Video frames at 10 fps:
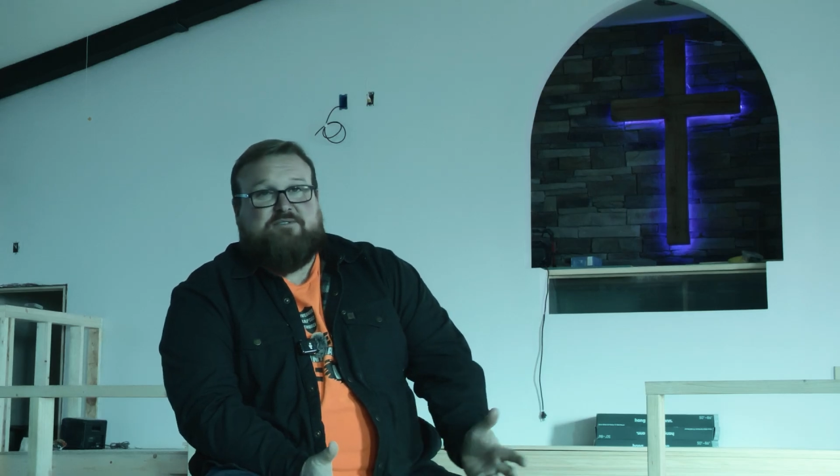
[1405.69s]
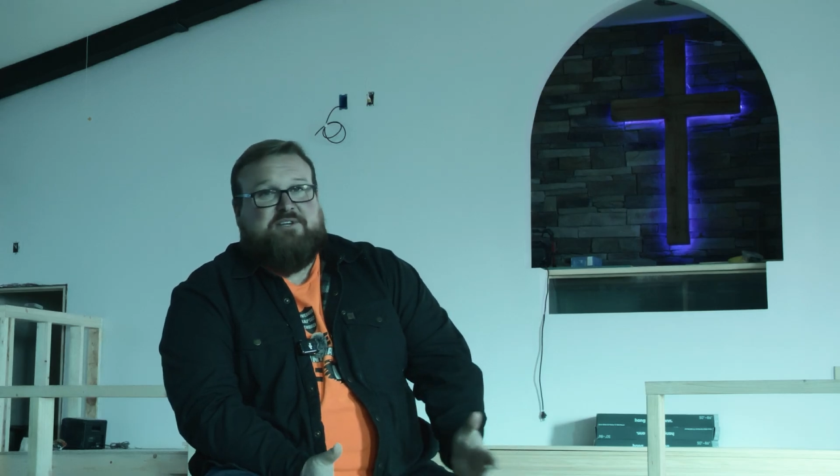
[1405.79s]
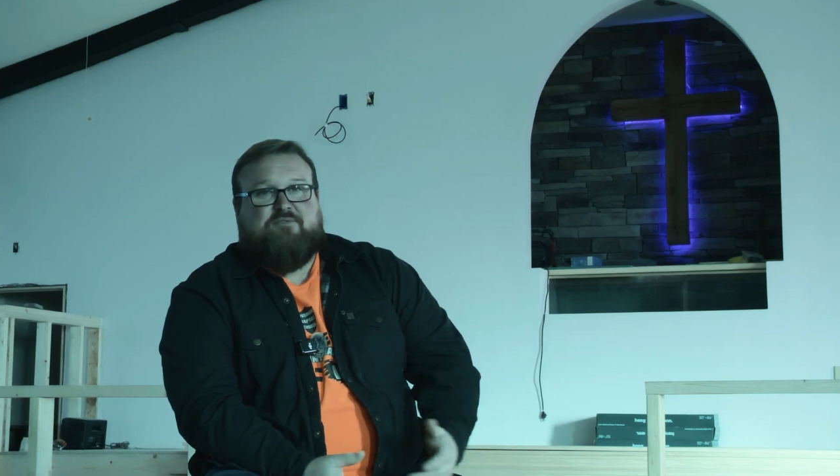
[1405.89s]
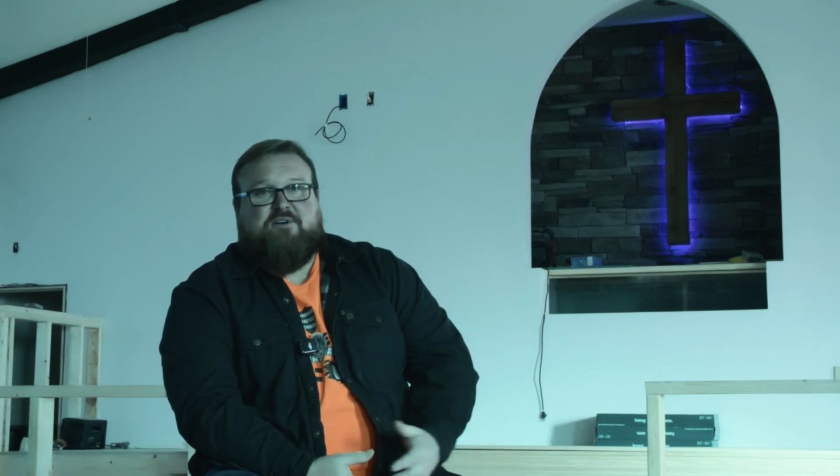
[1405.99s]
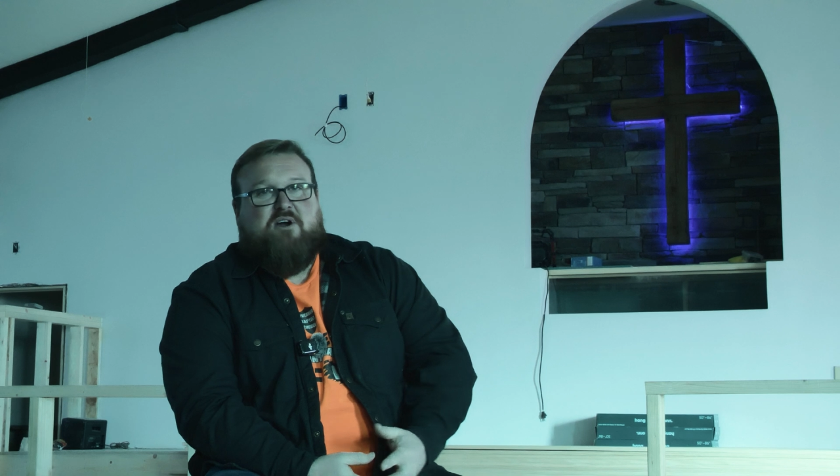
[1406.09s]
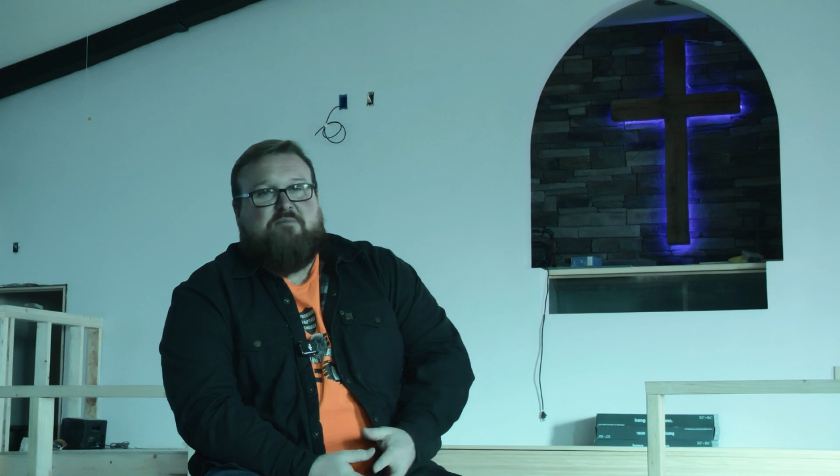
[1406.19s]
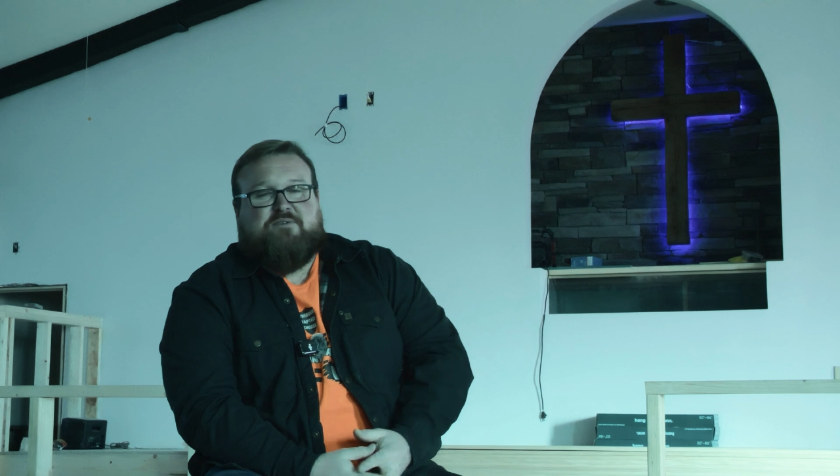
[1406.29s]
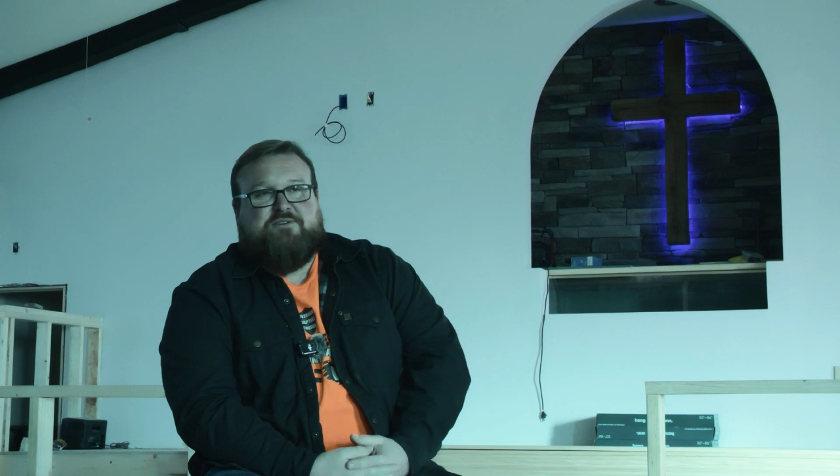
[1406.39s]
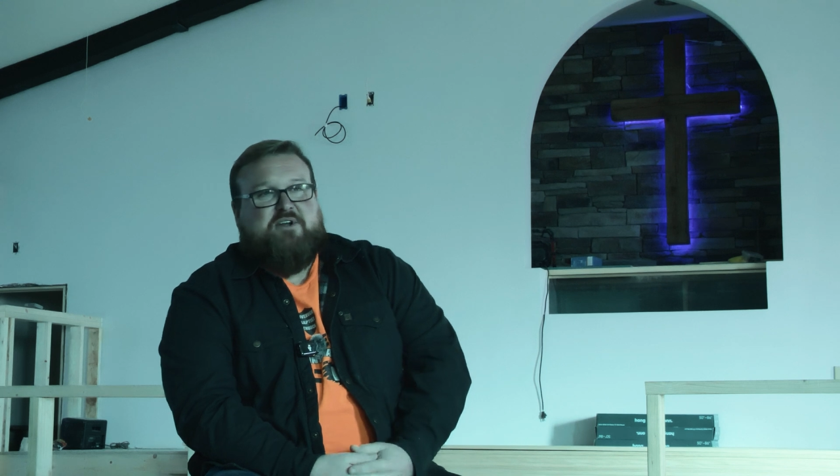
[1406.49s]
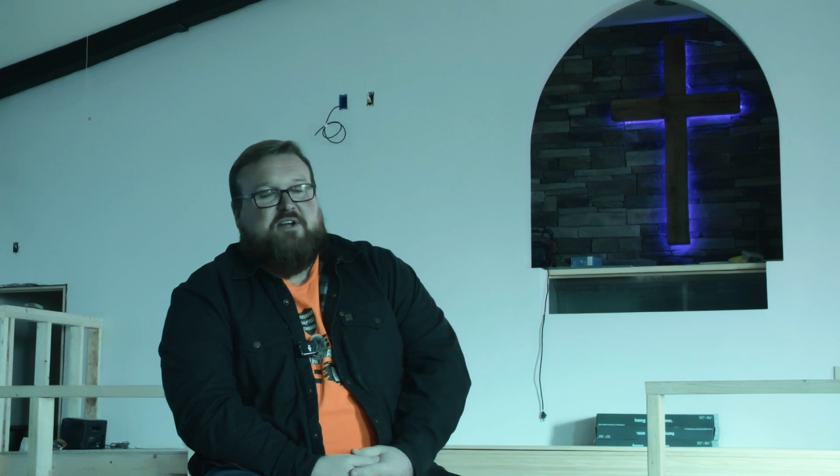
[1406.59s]
skilled
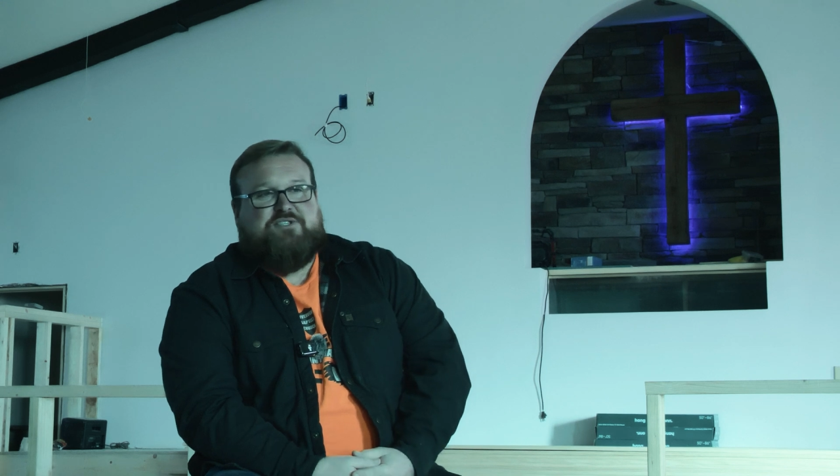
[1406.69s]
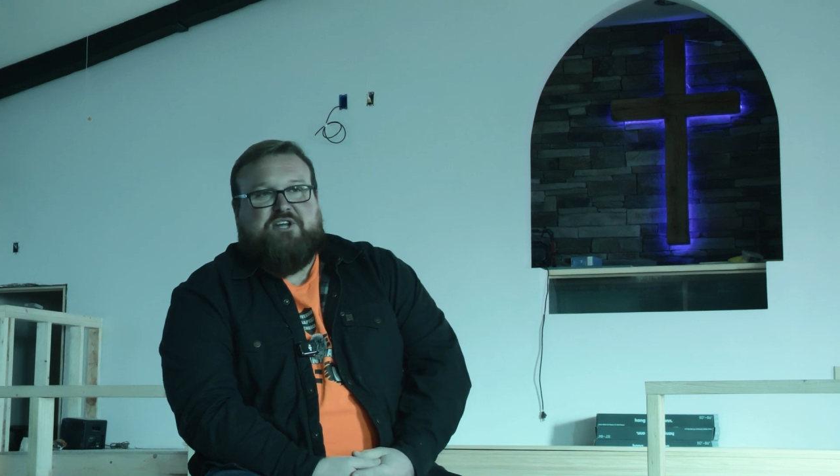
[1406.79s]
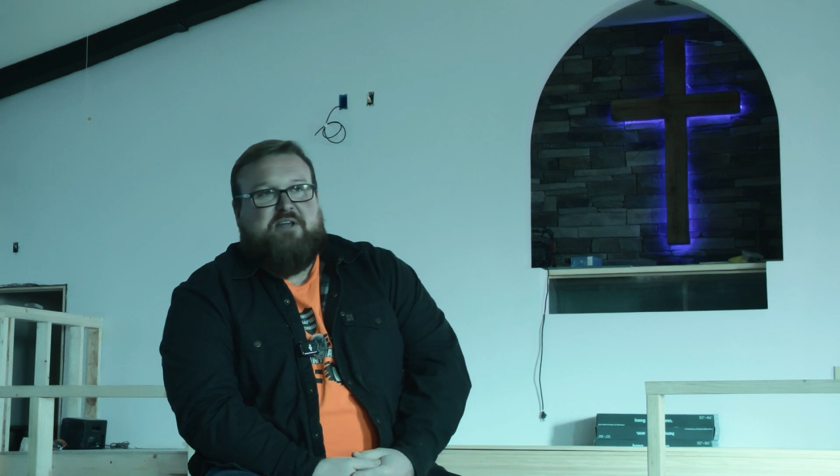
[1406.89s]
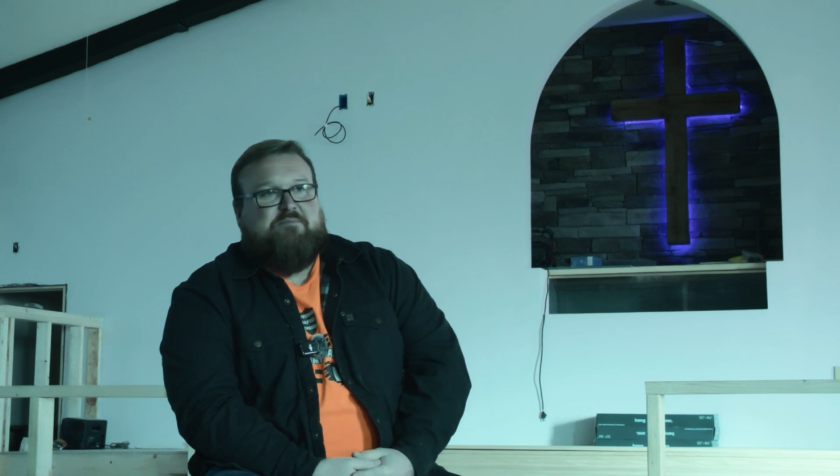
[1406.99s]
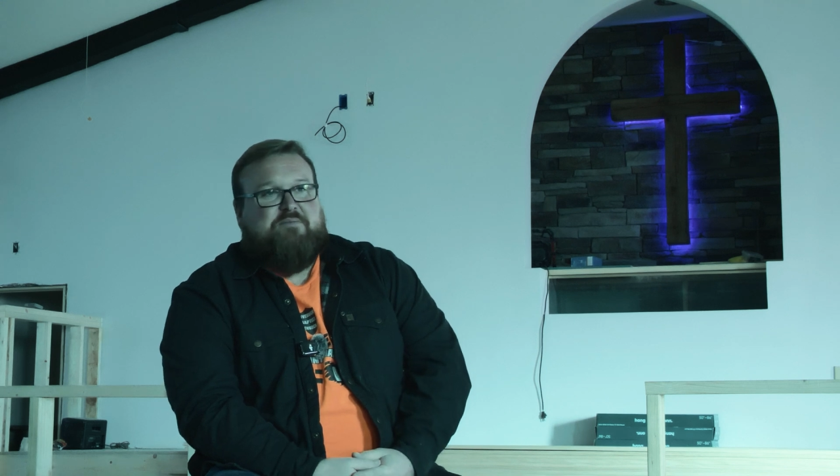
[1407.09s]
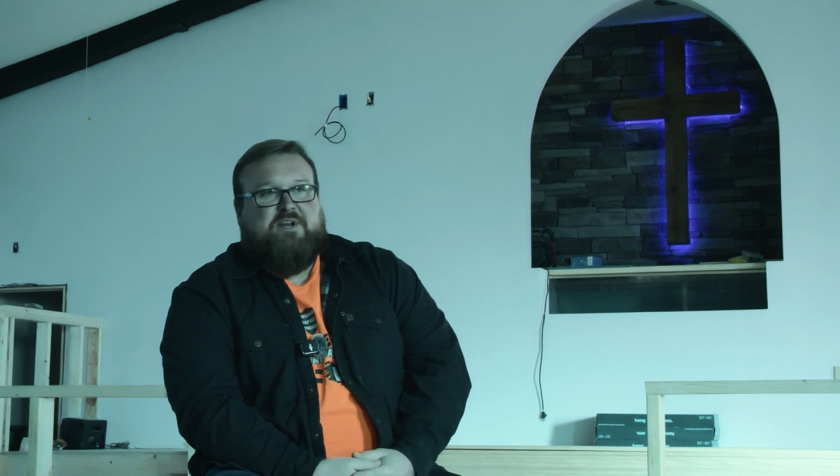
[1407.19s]
carpenters are not cheap.